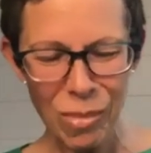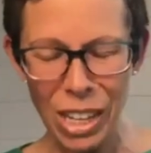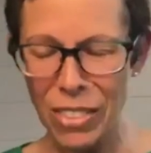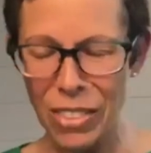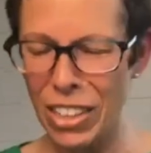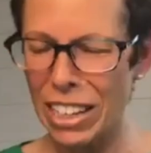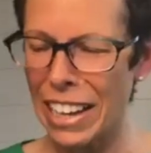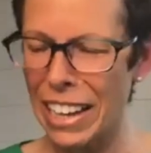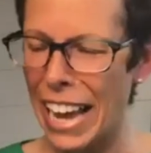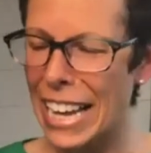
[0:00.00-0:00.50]

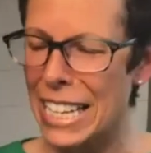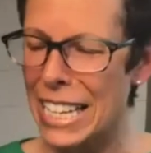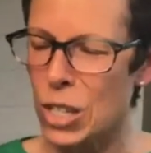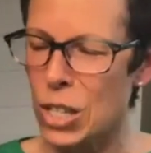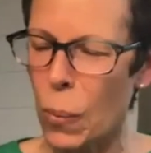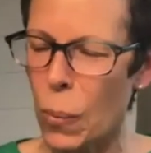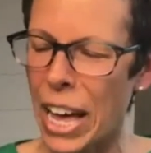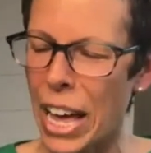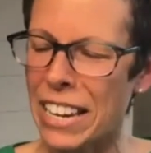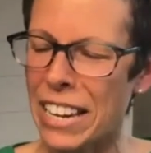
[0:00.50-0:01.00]
the last
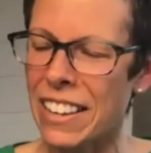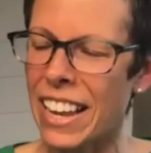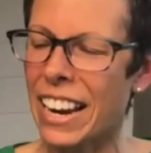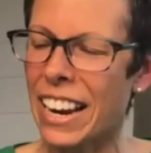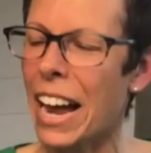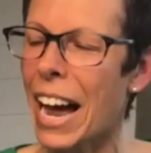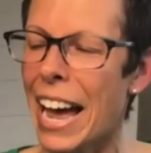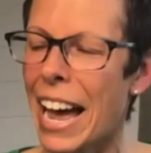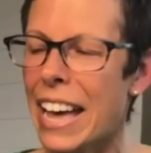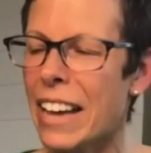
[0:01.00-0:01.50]
one that
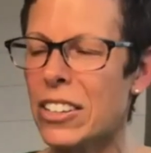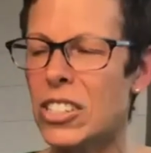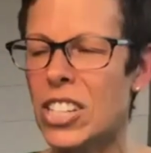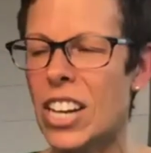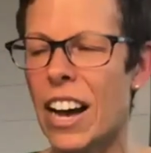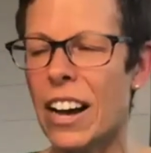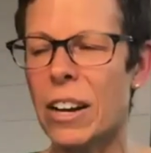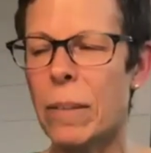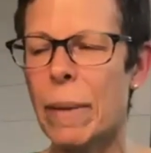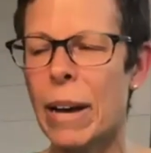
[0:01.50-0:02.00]
I
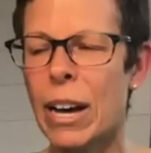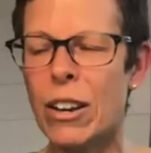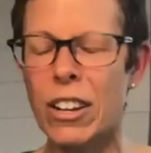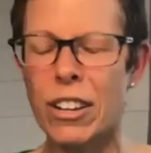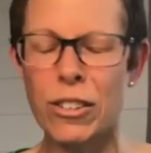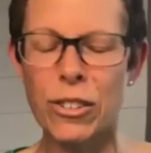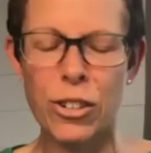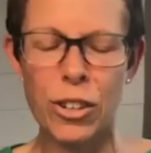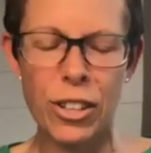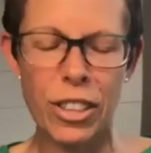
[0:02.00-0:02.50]
talk about
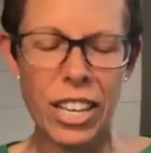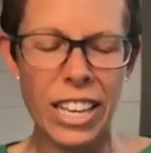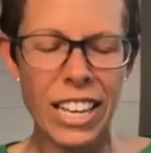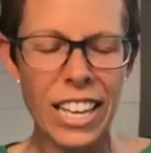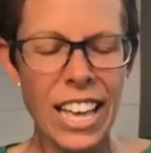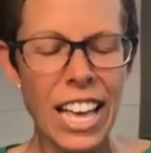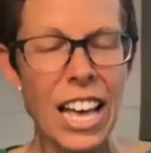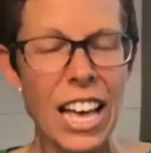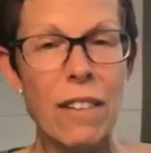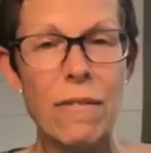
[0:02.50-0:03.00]
under the
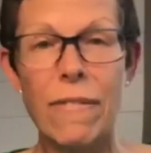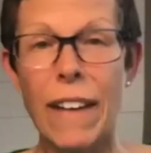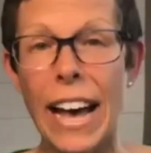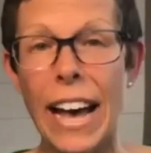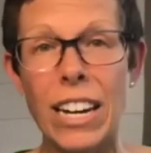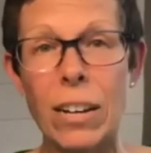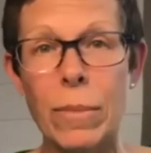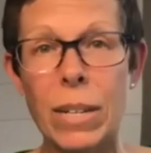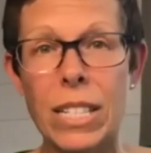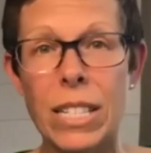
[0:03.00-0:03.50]

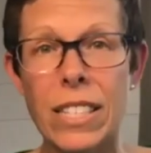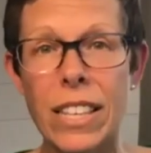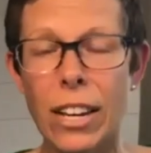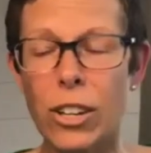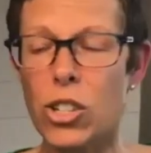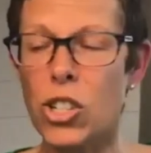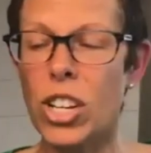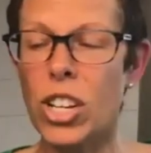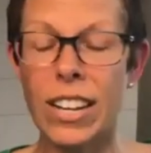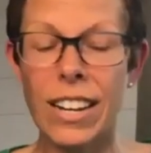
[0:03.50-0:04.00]
vitamin
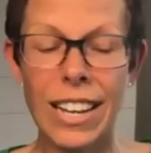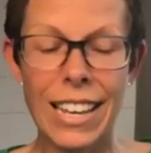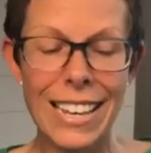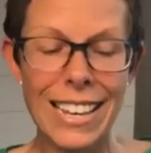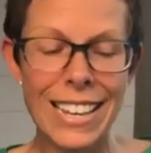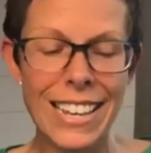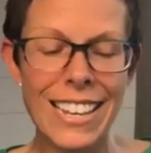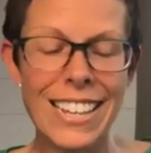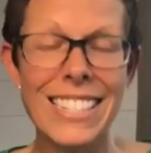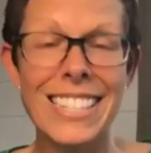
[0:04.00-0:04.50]
section
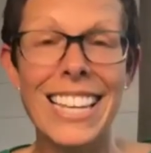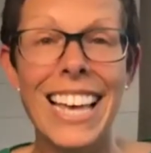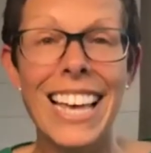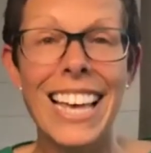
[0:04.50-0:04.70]
is